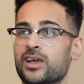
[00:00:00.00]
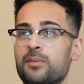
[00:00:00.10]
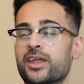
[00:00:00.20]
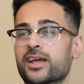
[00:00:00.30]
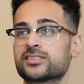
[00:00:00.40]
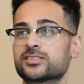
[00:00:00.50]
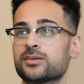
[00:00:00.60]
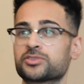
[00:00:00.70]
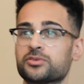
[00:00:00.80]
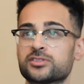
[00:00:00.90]
I mean, I guess
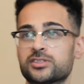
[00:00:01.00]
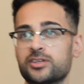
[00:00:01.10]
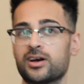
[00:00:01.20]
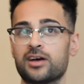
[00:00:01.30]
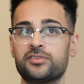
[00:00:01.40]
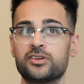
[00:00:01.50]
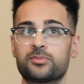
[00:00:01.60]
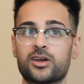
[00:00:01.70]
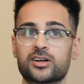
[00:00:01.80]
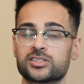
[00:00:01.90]
some schools, you know, have video production.